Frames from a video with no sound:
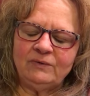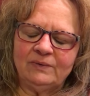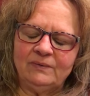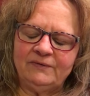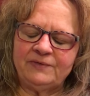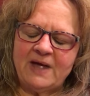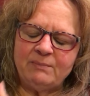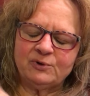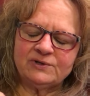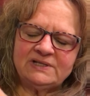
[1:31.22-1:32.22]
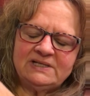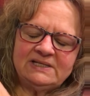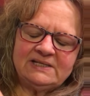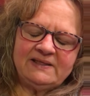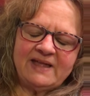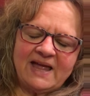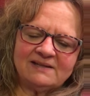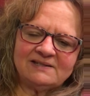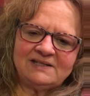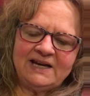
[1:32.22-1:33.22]
if that person is in that
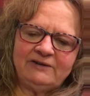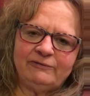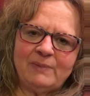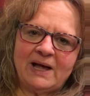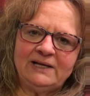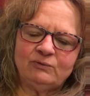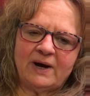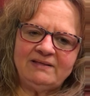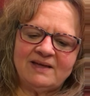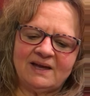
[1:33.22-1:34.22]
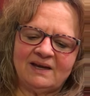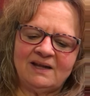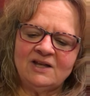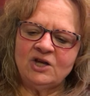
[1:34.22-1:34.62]
state of mind right then,